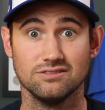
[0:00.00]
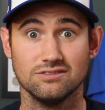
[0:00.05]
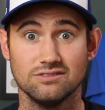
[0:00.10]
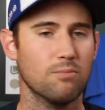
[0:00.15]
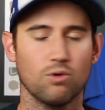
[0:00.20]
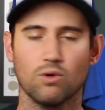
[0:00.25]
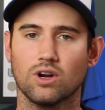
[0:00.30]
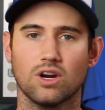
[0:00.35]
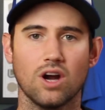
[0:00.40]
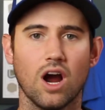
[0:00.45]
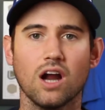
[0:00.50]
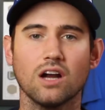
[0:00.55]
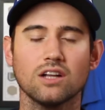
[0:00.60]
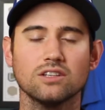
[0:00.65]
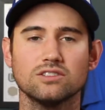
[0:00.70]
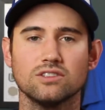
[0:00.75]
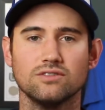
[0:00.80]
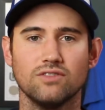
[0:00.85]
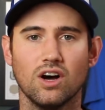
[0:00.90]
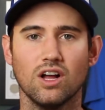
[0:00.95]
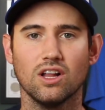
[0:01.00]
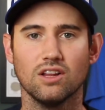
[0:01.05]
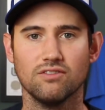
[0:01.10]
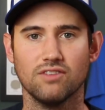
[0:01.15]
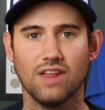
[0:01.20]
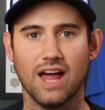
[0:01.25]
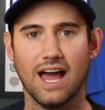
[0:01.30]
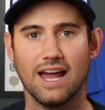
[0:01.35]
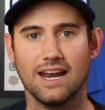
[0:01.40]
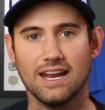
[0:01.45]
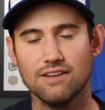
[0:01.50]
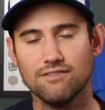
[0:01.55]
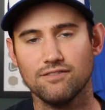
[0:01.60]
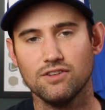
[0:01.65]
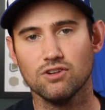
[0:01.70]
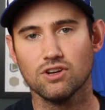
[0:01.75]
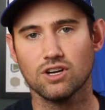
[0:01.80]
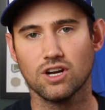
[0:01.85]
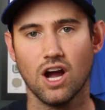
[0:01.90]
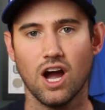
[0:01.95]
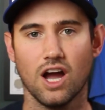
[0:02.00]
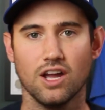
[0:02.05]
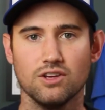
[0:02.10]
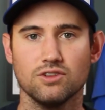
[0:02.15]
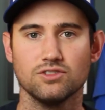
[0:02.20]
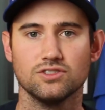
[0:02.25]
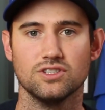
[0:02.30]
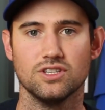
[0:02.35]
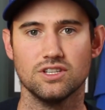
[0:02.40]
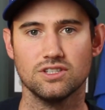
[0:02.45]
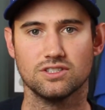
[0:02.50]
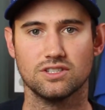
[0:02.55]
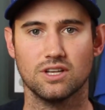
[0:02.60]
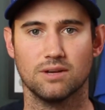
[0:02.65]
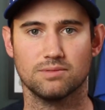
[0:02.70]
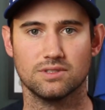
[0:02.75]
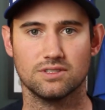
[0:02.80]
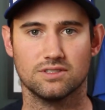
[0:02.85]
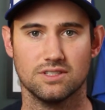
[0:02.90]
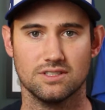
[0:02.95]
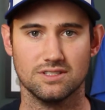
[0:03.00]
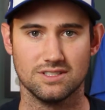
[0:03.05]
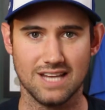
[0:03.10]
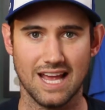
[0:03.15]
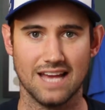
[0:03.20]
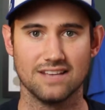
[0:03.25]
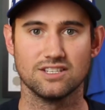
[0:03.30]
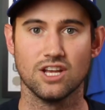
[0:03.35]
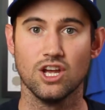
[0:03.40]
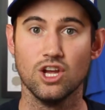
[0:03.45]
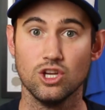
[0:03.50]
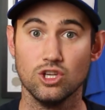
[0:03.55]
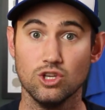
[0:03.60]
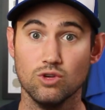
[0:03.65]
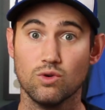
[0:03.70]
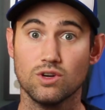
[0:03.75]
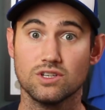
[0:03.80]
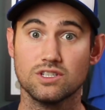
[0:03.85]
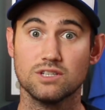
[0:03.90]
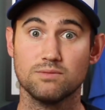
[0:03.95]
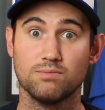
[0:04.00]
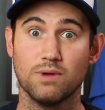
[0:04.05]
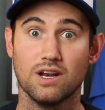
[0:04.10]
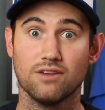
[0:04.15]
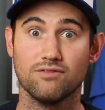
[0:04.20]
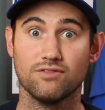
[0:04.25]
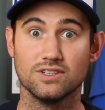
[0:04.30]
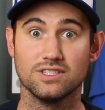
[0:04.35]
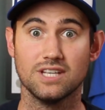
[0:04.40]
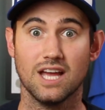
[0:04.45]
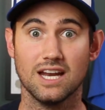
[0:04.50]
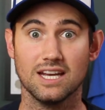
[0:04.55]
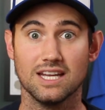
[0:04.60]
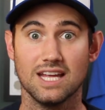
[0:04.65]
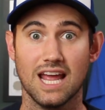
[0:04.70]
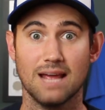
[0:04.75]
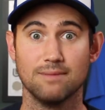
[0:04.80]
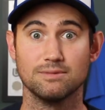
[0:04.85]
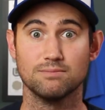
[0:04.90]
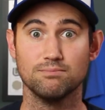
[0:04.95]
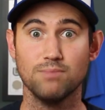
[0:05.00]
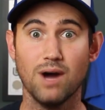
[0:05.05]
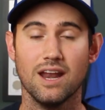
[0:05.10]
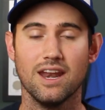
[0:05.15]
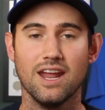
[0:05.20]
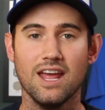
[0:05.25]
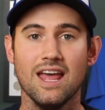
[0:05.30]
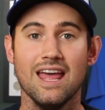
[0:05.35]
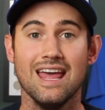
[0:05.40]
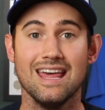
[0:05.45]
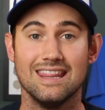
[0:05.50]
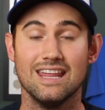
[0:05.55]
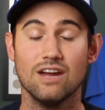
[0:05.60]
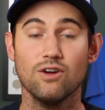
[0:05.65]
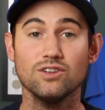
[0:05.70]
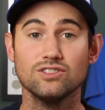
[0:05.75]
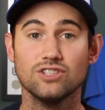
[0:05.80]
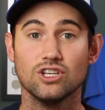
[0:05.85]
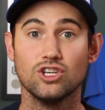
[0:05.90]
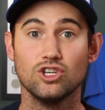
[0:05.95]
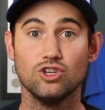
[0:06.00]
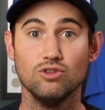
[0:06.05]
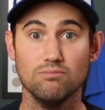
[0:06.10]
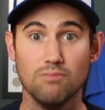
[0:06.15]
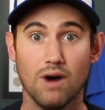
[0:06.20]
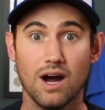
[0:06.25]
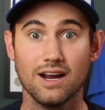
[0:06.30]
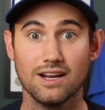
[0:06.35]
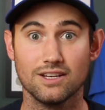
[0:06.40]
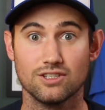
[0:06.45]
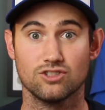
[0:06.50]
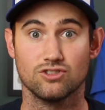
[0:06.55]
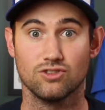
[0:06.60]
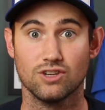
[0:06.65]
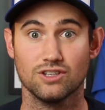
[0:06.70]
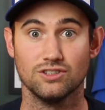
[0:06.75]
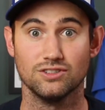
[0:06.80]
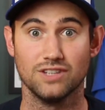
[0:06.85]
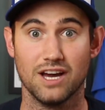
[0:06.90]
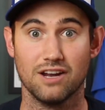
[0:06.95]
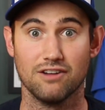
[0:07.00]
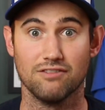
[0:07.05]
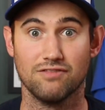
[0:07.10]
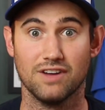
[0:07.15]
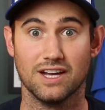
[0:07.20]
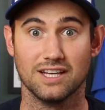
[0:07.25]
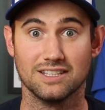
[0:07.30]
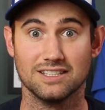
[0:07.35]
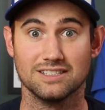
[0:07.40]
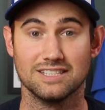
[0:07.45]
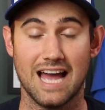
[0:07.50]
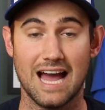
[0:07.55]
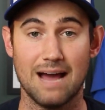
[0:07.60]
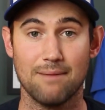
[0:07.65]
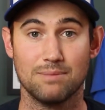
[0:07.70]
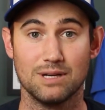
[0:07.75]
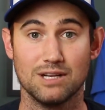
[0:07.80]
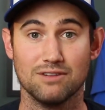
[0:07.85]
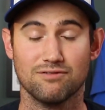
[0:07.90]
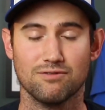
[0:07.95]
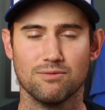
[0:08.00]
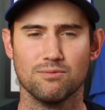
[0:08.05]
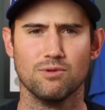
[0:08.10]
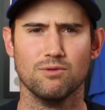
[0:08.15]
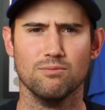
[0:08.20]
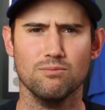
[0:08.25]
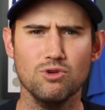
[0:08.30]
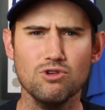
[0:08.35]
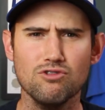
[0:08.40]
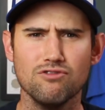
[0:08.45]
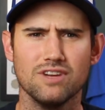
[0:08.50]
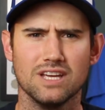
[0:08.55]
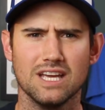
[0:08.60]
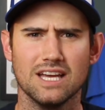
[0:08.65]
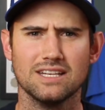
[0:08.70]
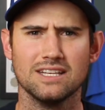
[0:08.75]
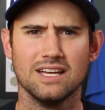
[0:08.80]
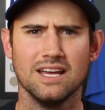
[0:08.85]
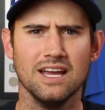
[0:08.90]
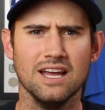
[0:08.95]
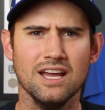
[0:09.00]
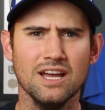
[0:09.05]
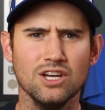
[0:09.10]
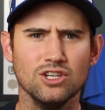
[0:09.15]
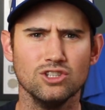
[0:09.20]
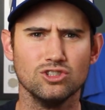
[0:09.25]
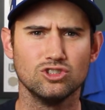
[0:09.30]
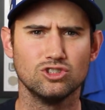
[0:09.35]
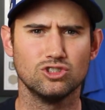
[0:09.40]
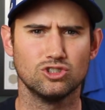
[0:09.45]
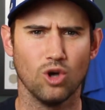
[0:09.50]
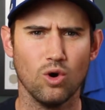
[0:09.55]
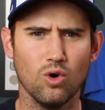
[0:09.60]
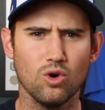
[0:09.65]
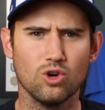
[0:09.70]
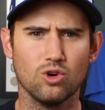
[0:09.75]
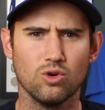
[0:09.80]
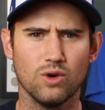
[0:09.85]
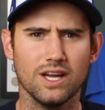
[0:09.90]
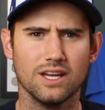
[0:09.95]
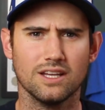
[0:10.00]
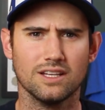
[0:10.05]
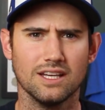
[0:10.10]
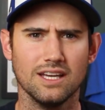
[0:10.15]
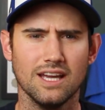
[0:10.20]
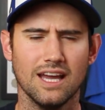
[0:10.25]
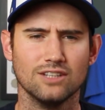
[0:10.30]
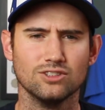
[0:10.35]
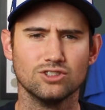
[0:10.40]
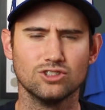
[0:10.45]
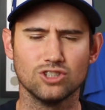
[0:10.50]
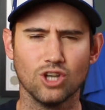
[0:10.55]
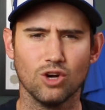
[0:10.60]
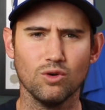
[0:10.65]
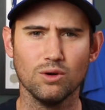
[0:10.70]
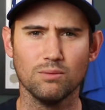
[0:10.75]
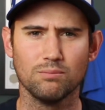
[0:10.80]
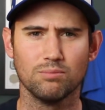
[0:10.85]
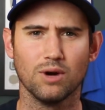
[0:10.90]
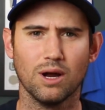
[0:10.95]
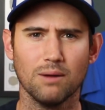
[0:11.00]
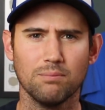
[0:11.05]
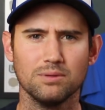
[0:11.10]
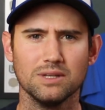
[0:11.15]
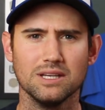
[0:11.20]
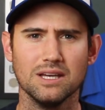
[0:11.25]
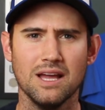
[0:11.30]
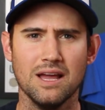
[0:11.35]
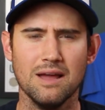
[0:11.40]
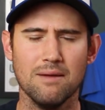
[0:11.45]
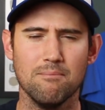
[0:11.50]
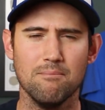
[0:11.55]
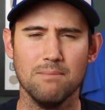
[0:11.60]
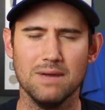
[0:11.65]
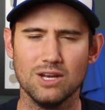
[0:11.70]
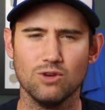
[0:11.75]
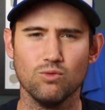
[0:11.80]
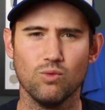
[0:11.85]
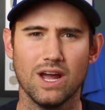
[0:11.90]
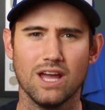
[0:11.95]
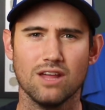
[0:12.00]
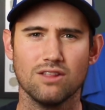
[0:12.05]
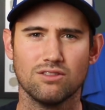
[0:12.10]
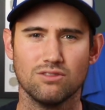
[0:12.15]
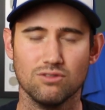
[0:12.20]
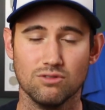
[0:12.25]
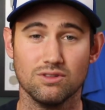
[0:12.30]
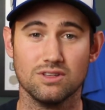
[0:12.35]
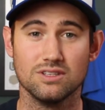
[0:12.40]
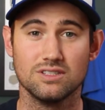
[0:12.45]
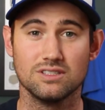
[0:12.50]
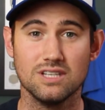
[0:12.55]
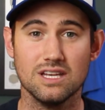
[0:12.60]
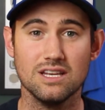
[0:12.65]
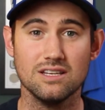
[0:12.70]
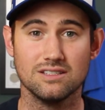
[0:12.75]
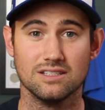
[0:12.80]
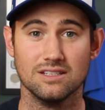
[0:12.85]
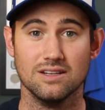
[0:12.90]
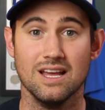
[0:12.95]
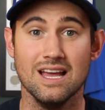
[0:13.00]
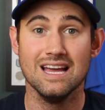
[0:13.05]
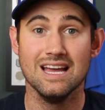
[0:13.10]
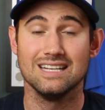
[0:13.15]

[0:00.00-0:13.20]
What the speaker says: But regardless of all of that, if you're caught using these substances, yes, you are suspended for 10 games. But there is a humongous trickle-down effect that's happening from removing it so quickly and so abruptly midway through the season.